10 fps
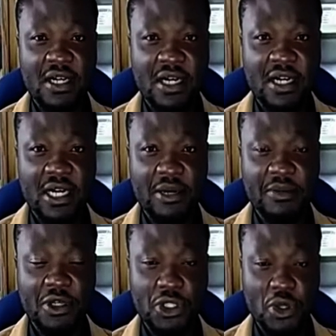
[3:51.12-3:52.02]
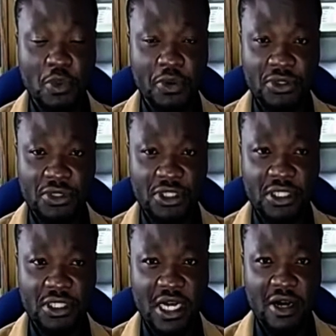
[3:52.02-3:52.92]

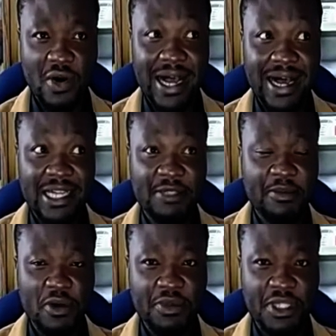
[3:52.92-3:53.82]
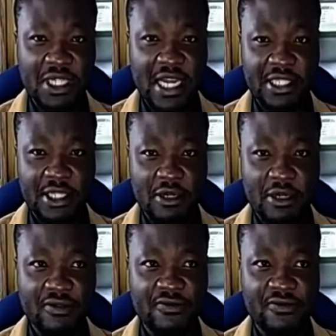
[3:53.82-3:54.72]
has been in the last couple of
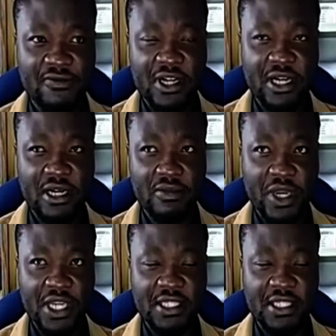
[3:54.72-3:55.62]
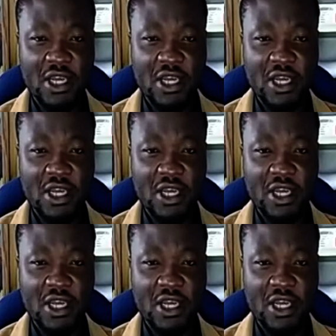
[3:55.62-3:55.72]
weeks.